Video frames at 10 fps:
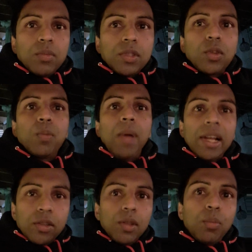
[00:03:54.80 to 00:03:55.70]
So
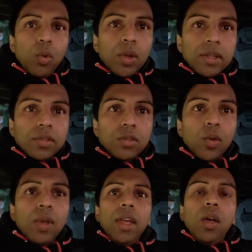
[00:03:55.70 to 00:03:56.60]
back to the point.
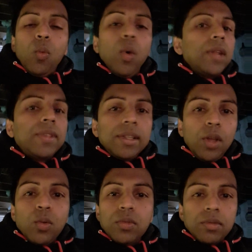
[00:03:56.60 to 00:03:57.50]
So what if they
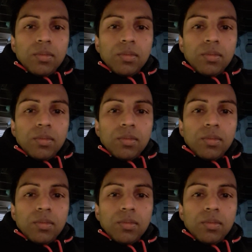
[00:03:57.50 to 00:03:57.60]
don't